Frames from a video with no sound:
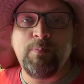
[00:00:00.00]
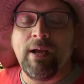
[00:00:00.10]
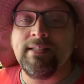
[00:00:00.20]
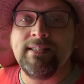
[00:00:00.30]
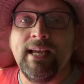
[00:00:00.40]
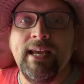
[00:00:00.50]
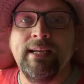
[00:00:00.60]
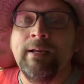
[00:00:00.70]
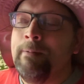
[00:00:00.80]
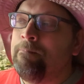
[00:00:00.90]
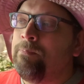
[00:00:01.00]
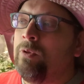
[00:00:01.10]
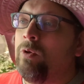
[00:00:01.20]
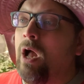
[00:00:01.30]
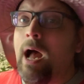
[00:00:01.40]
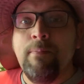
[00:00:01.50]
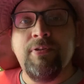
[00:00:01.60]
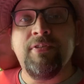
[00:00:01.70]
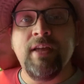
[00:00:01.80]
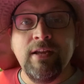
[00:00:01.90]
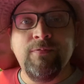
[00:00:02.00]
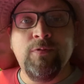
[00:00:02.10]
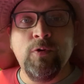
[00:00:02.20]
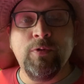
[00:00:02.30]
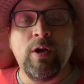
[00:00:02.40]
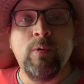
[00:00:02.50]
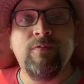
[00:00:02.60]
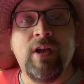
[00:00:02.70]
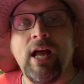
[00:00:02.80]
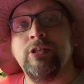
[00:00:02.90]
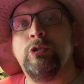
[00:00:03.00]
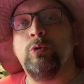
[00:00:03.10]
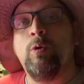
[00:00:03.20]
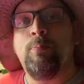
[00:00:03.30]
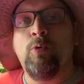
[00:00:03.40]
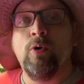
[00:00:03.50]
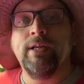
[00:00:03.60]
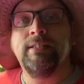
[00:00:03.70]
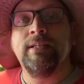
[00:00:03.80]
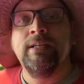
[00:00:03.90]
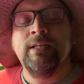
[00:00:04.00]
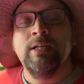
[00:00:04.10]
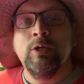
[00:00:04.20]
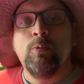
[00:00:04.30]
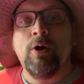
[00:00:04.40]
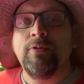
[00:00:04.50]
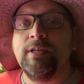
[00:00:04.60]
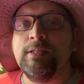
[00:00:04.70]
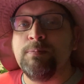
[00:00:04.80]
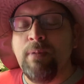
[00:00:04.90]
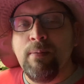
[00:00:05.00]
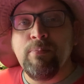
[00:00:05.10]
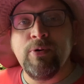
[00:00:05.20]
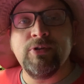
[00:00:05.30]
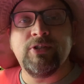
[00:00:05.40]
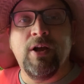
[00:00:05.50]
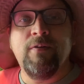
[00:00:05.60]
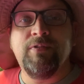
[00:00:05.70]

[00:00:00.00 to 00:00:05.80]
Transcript: by saying I'm thankful that we've gotten to a point where these members of